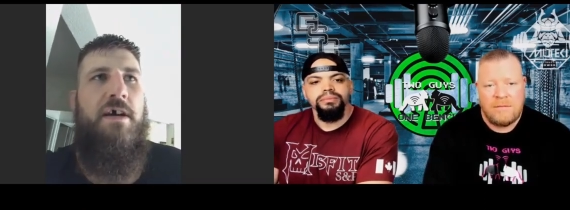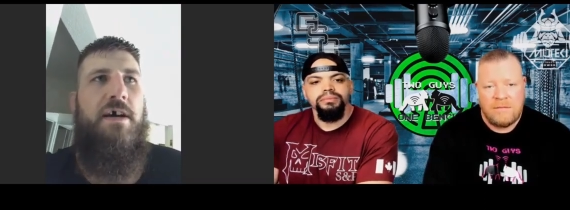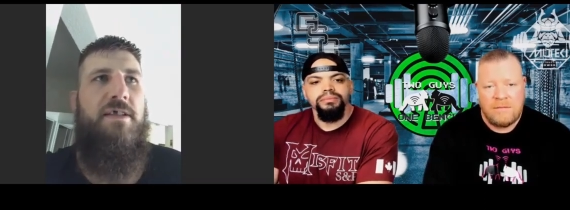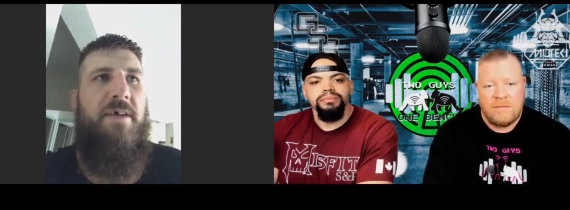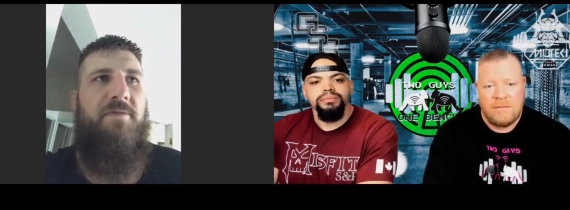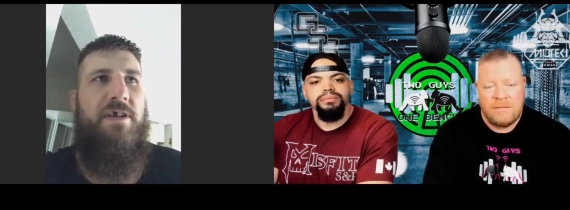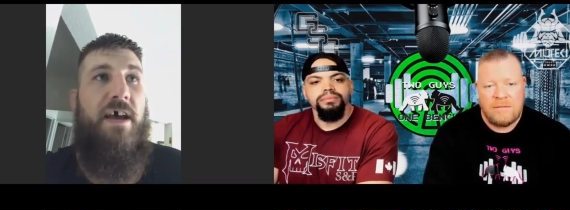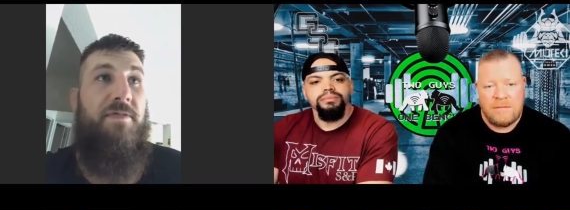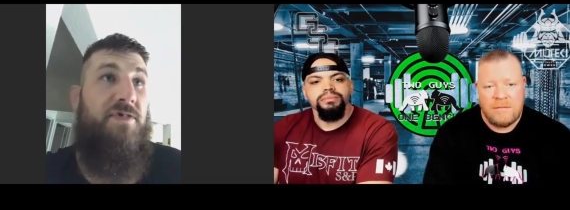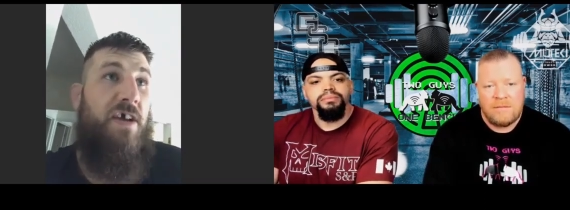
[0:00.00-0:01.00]
Speaker 1: uh, life or
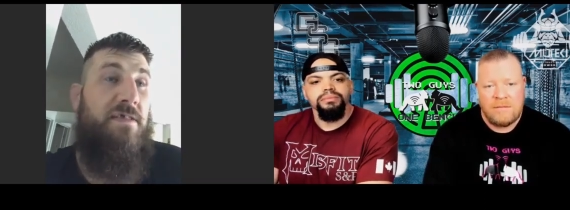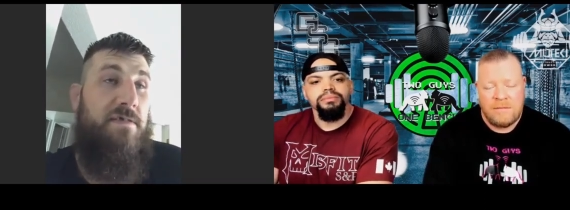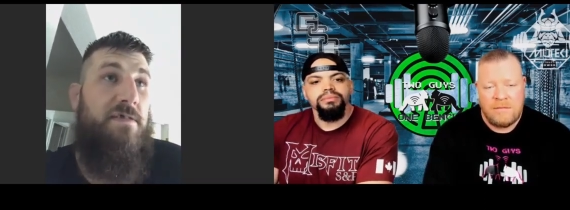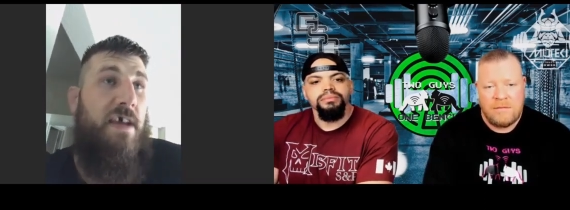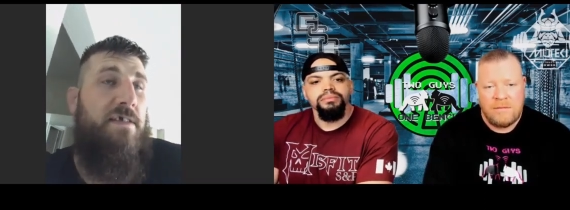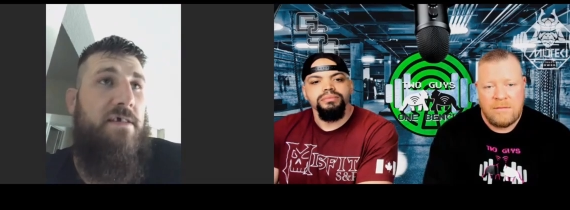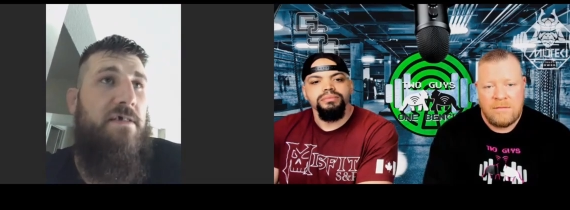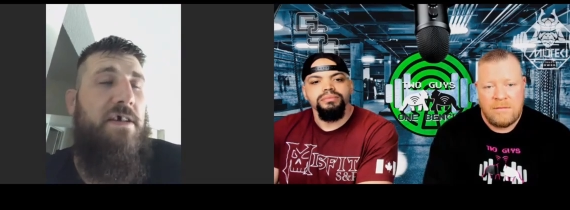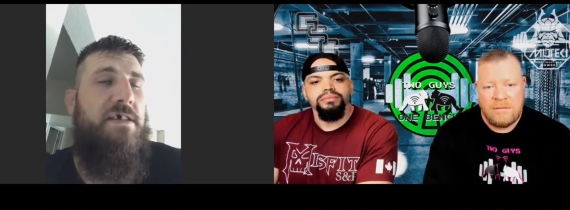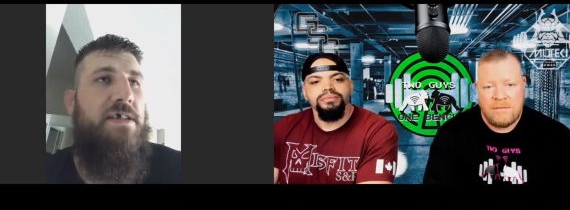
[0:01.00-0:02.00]
death check
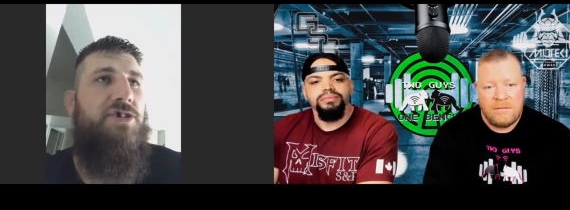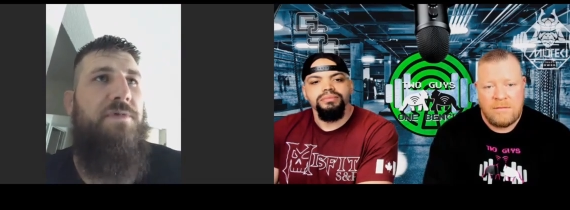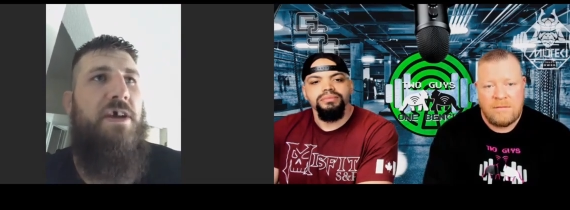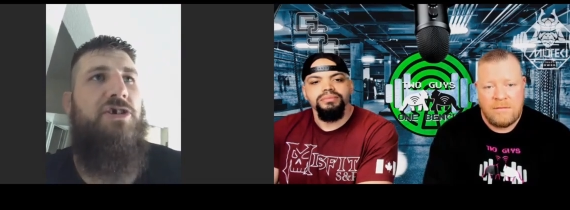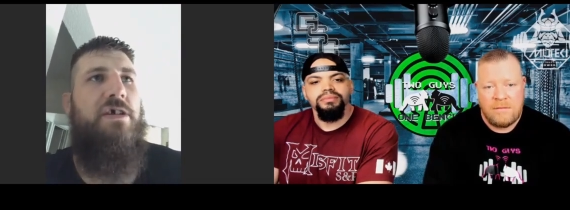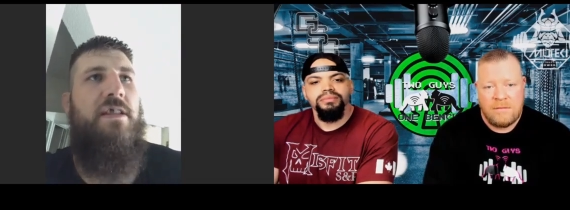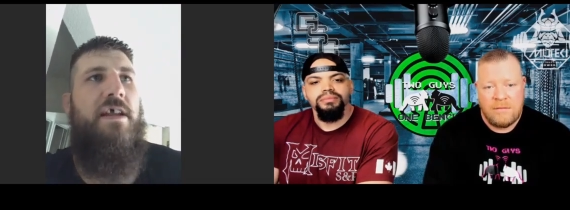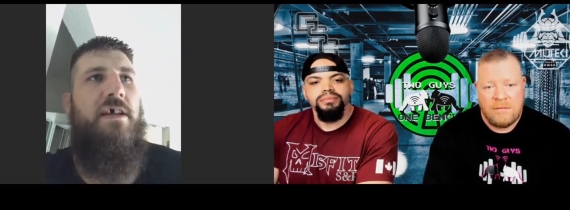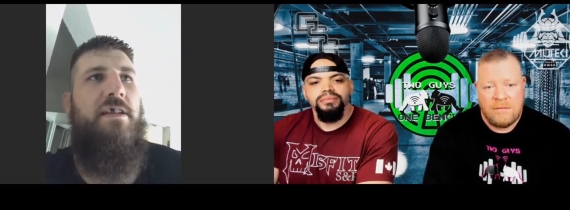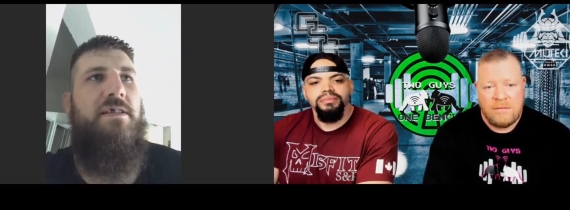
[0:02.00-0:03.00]
technically situation
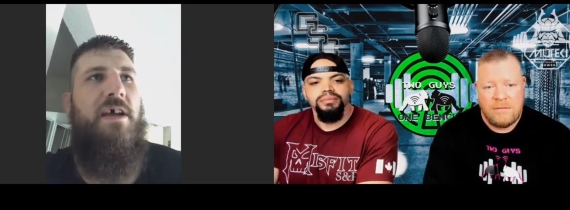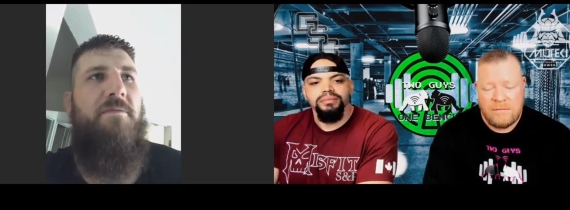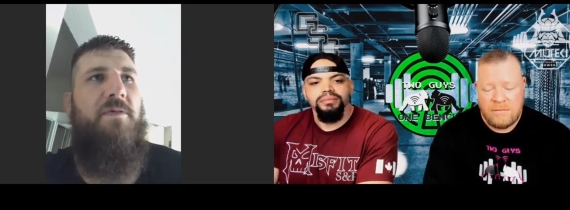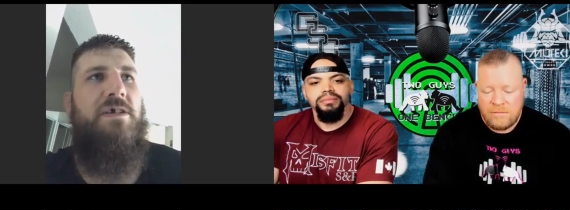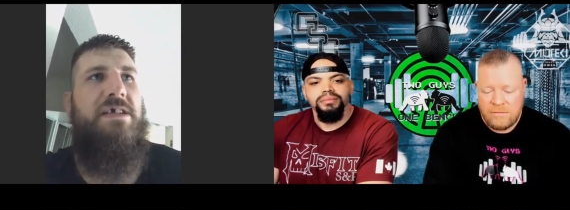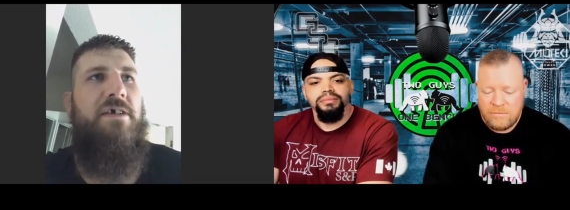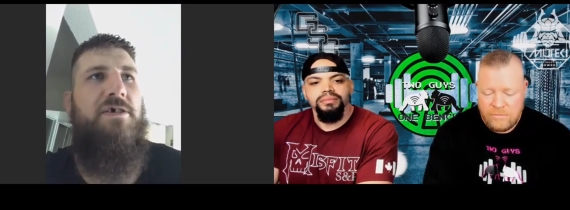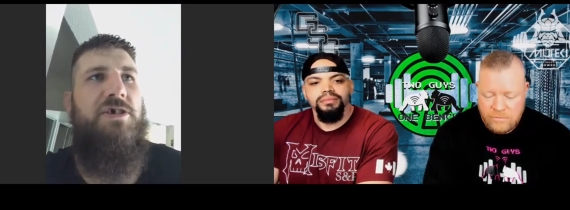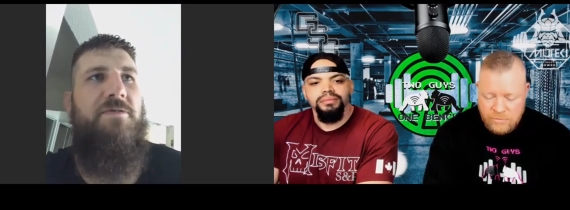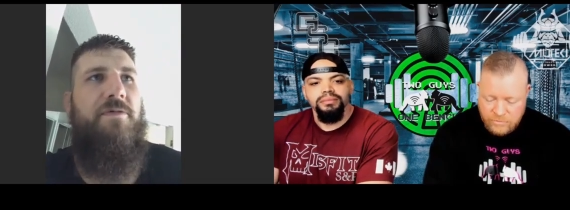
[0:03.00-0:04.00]
that it diverts
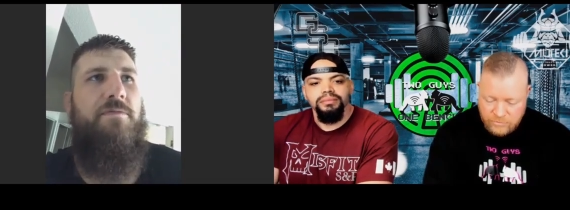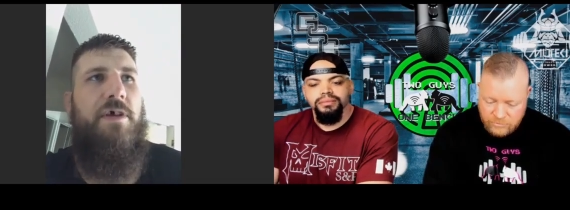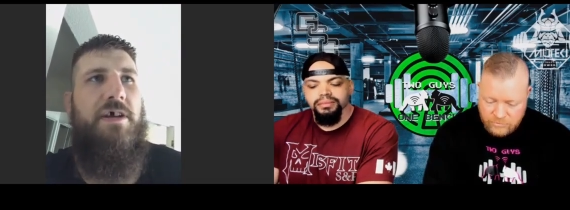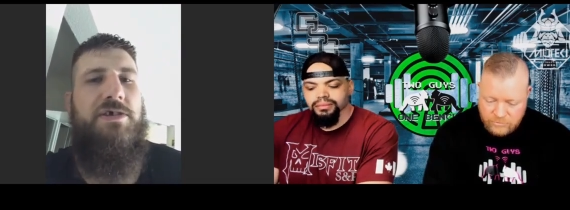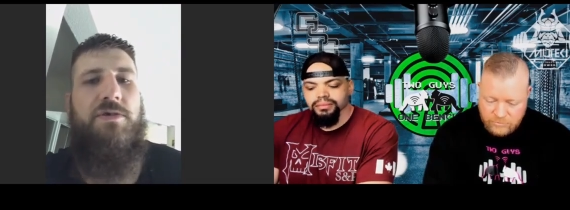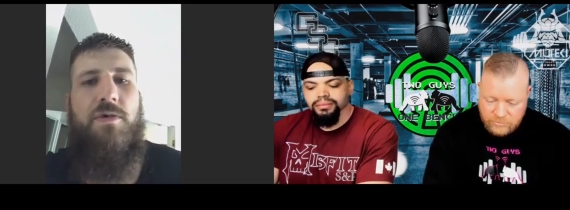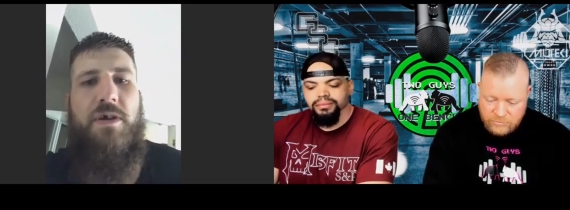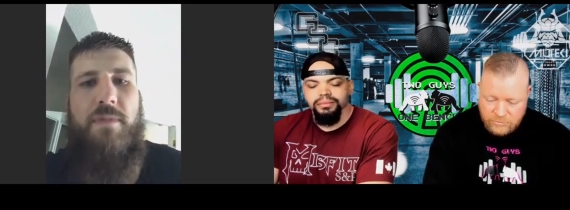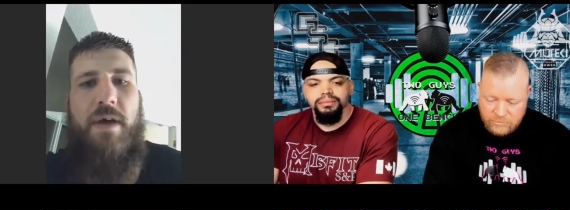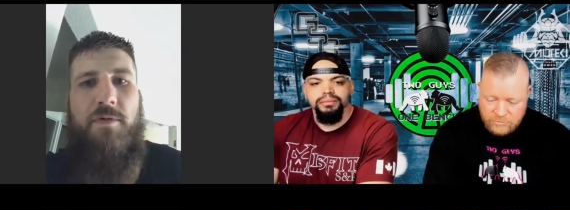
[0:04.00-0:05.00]
energy from like
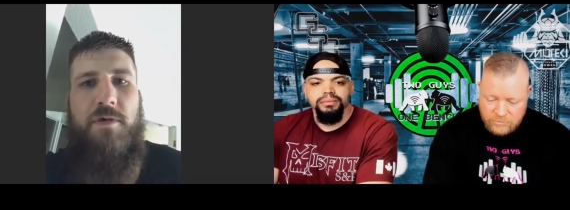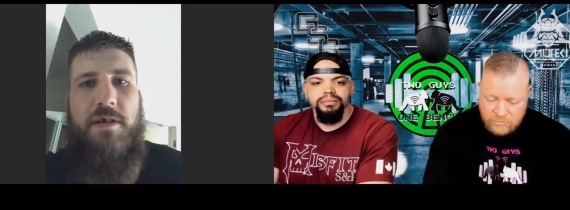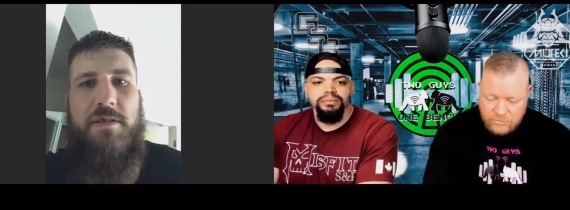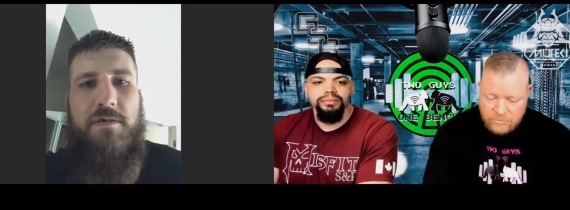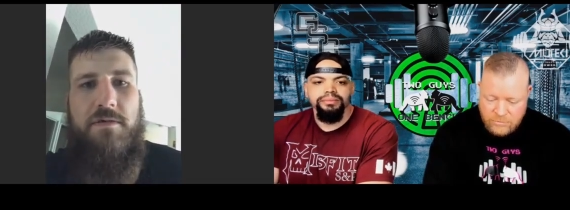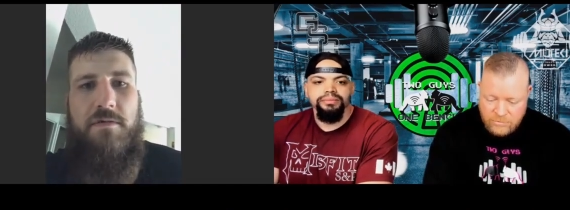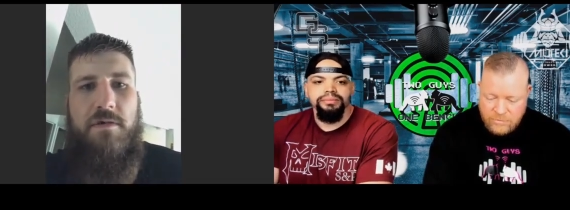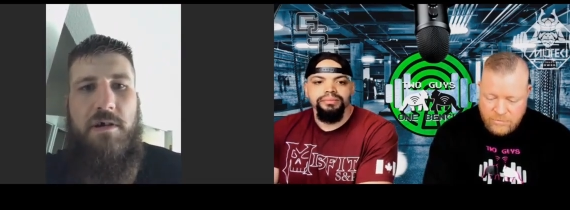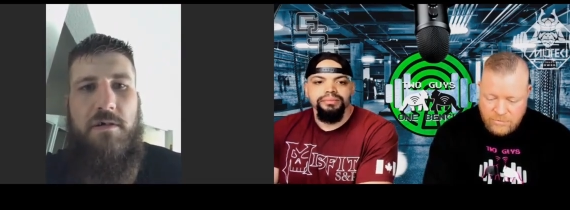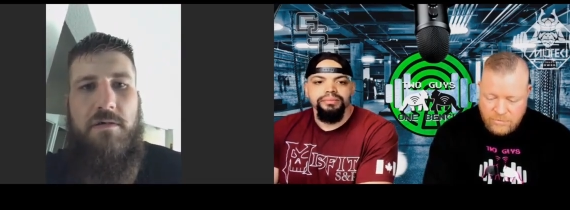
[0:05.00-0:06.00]
storing memory
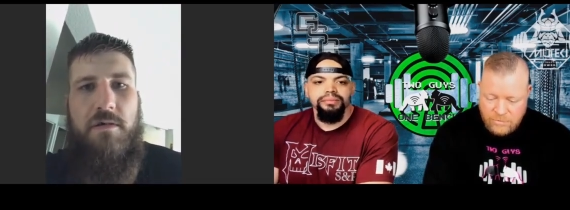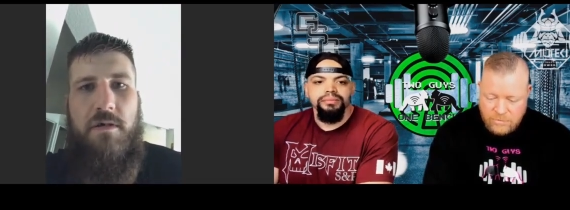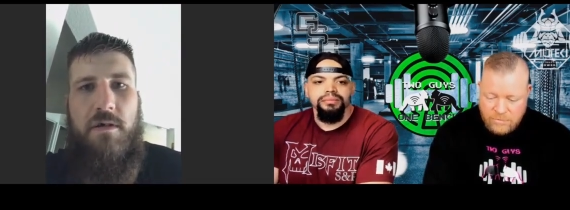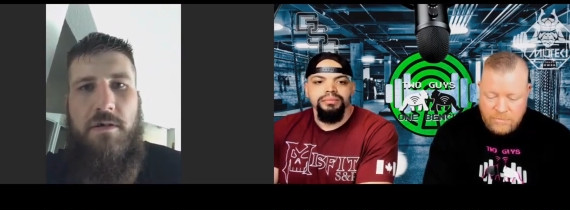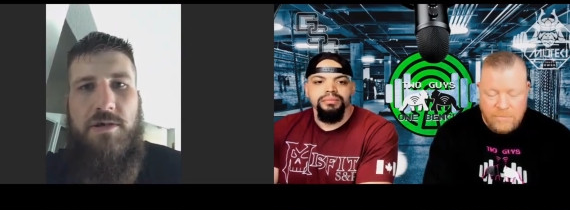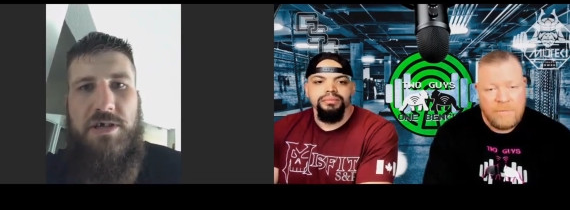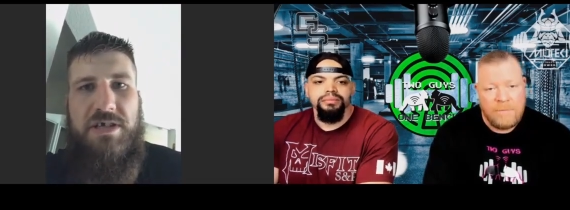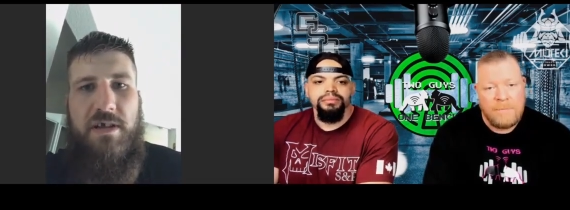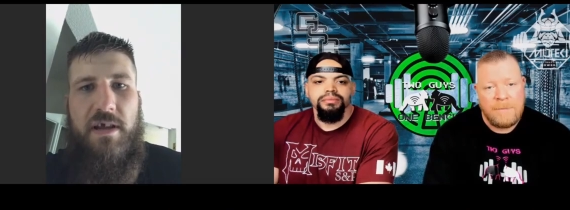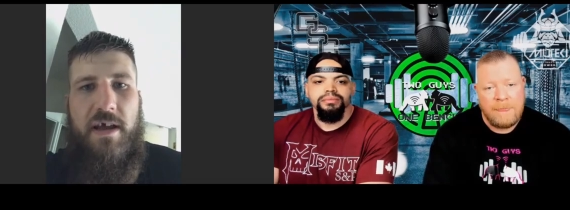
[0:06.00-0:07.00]
to uh,
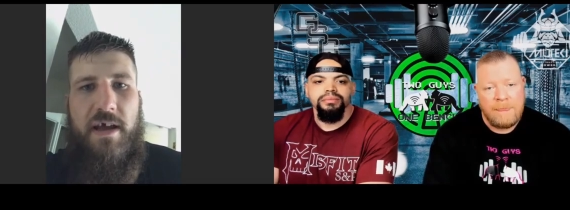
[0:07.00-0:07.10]
just uh,